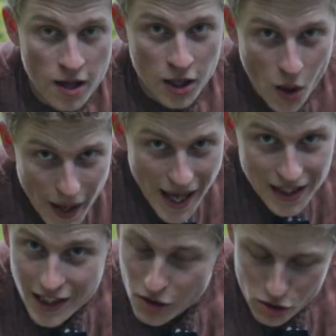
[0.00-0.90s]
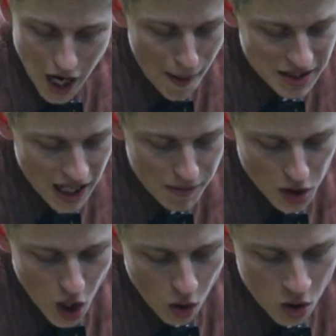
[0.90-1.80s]
Go ahead, leave those comments down
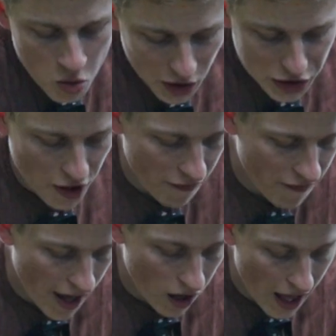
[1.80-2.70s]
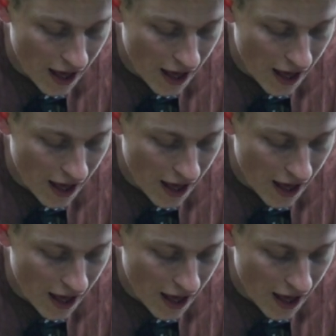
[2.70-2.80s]
below. What's going to fail?